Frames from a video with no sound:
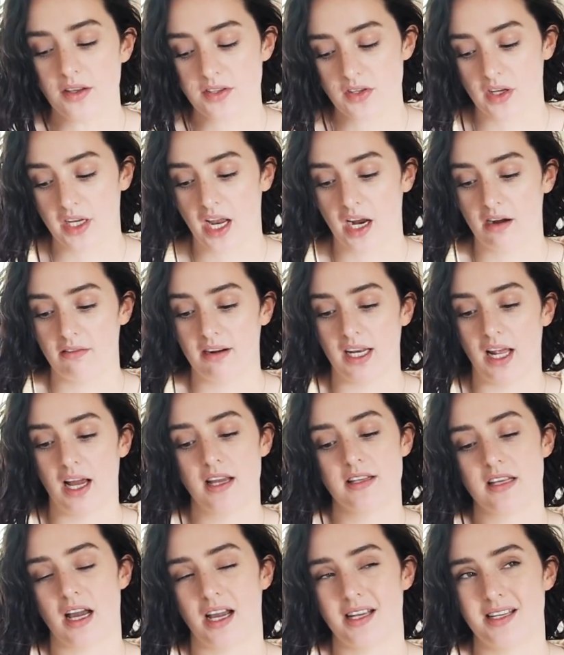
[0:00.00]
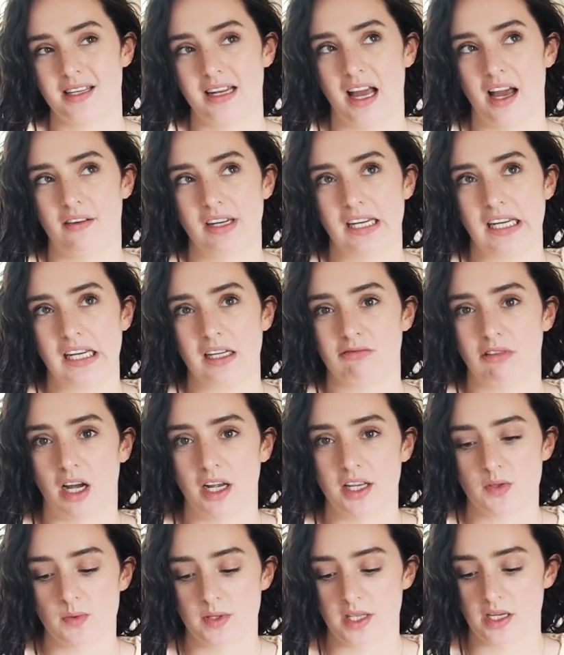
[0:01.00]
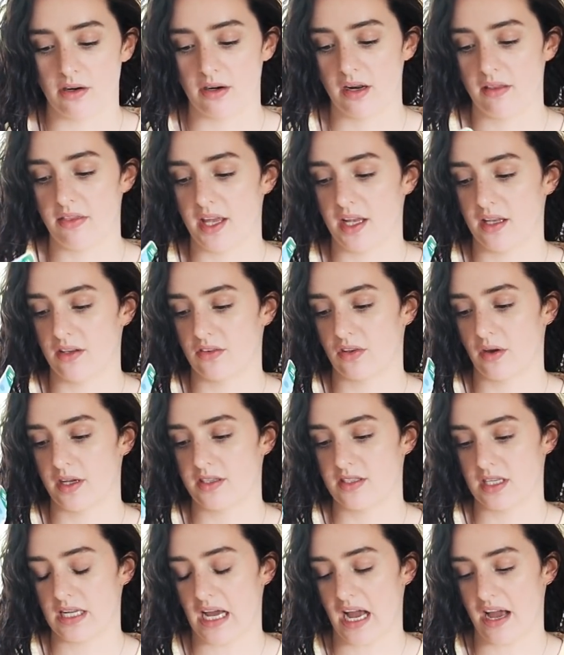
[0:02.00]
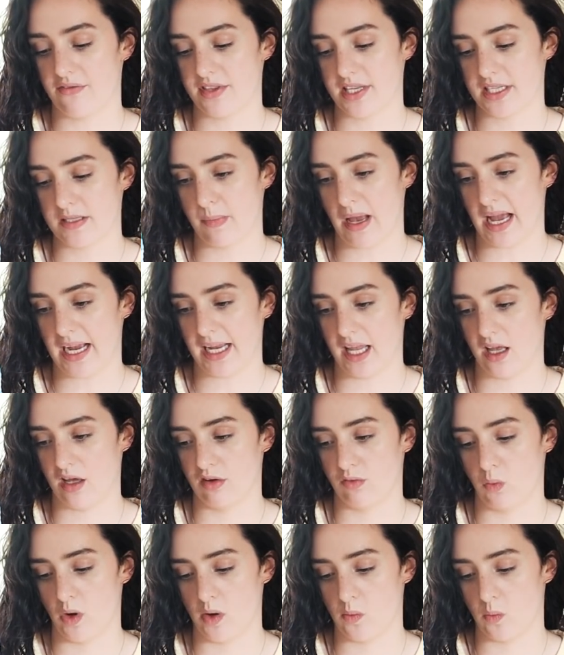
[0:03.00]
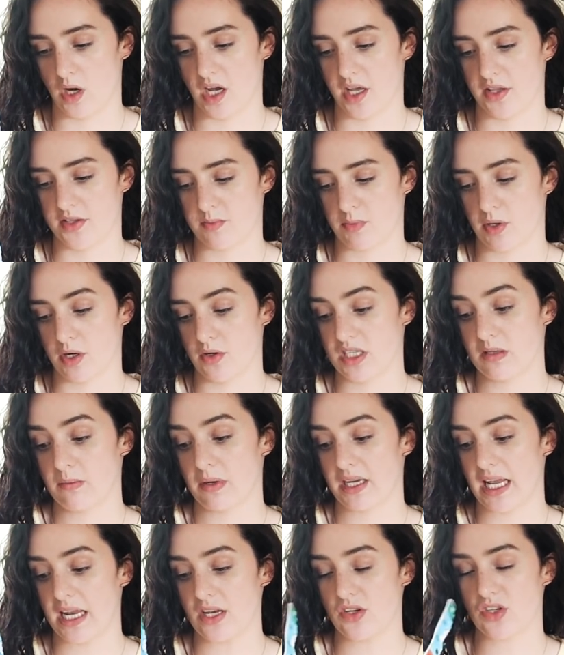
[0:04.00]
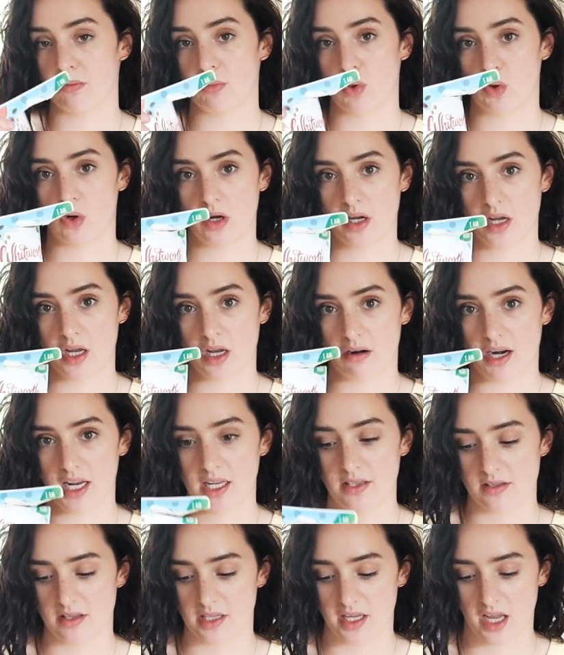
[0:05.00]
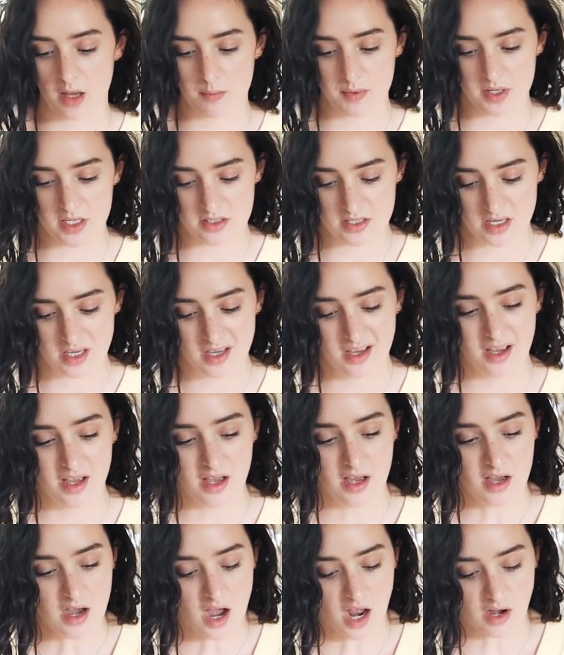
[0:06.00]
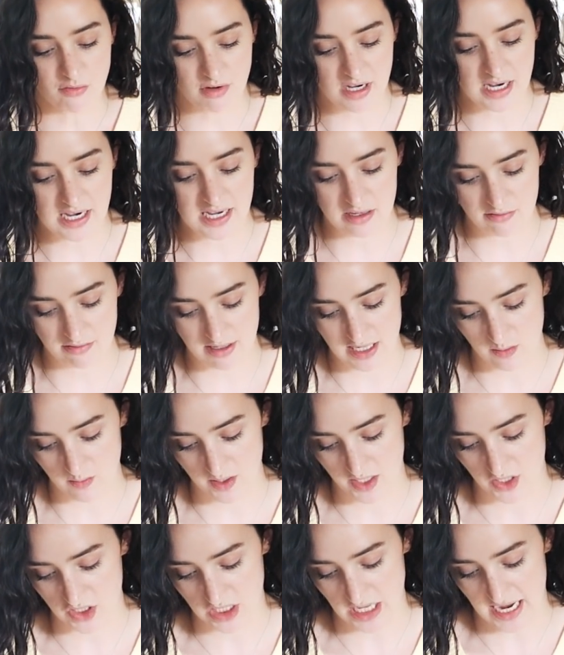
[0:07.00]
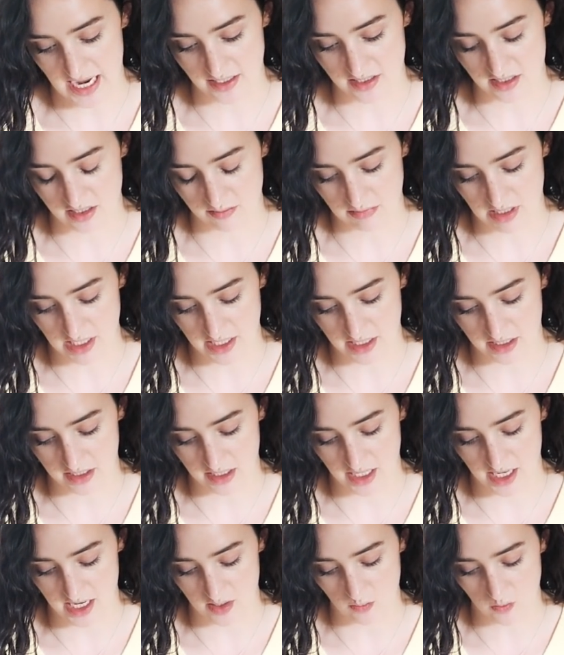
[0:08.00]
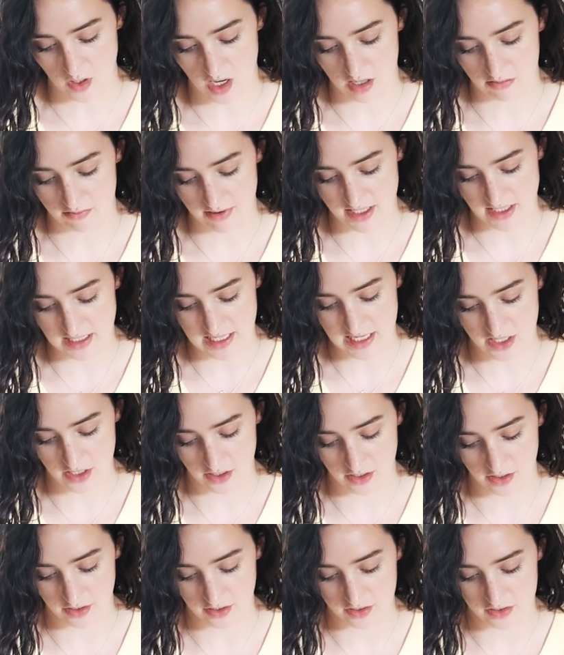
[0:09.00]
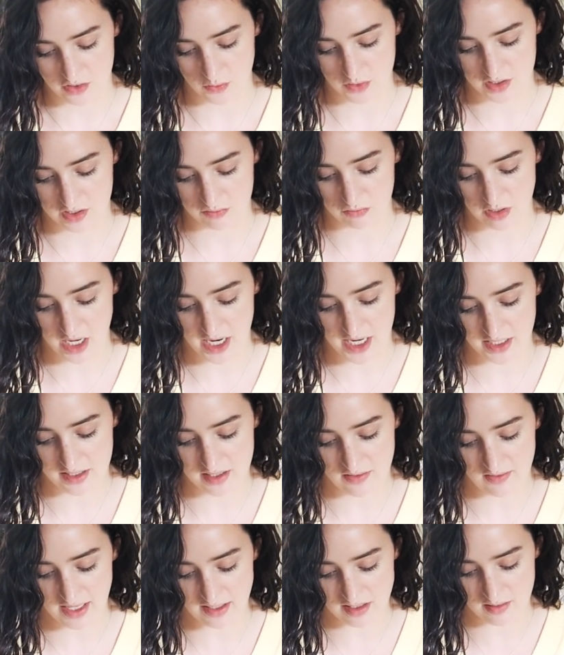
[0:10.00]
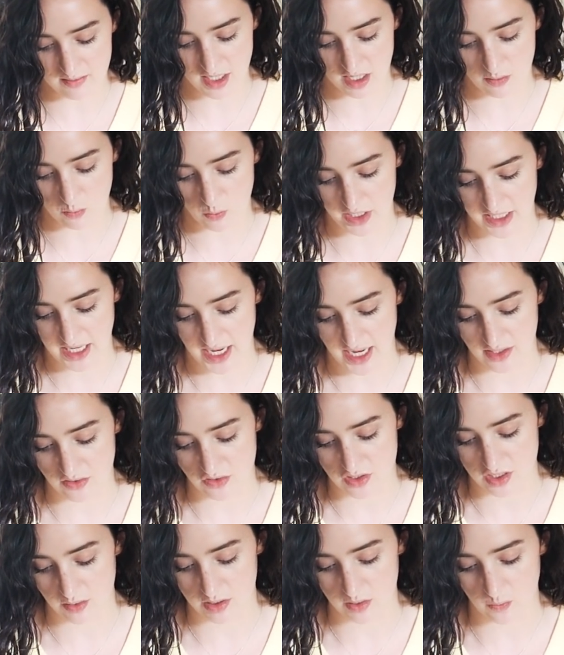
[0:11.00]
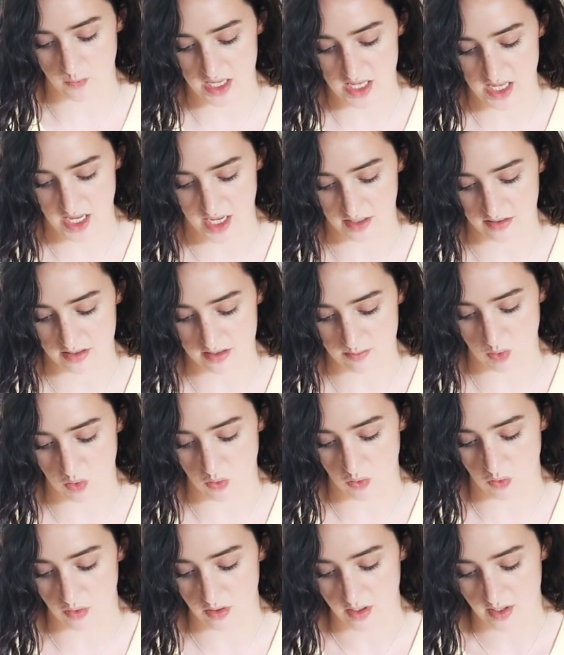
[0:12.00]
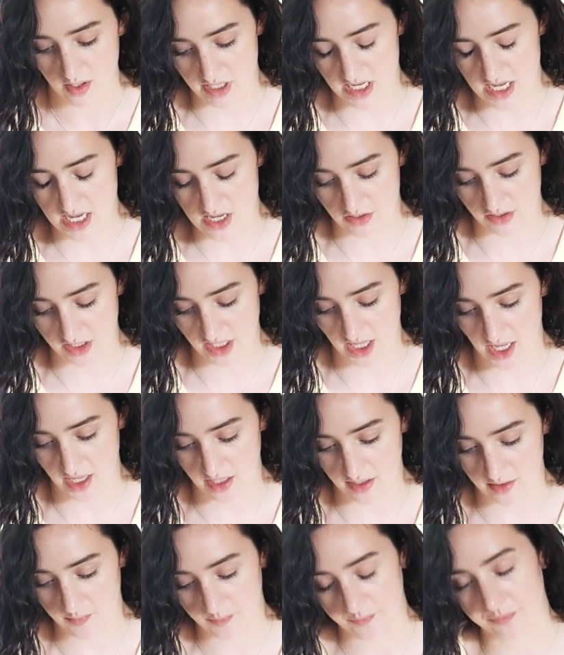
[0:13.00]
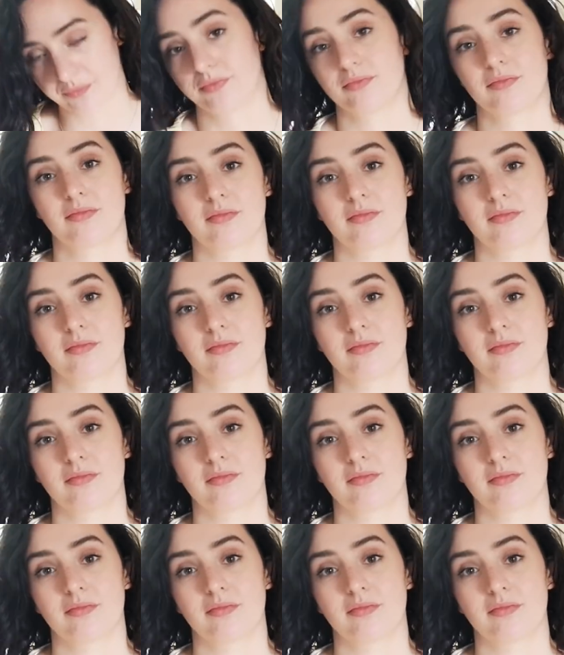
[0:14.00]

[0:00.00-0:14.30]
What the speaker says: I was cooking, I realized I didn't have any like rice with it or anything. So I did have this packet of Whitworth's Protein by Nature Moroccan grains in the cupboard. I really, really wish that I had some like quinoa readily cooked or some rice. And that's something I want to get into at the weekends more. Pre-cooking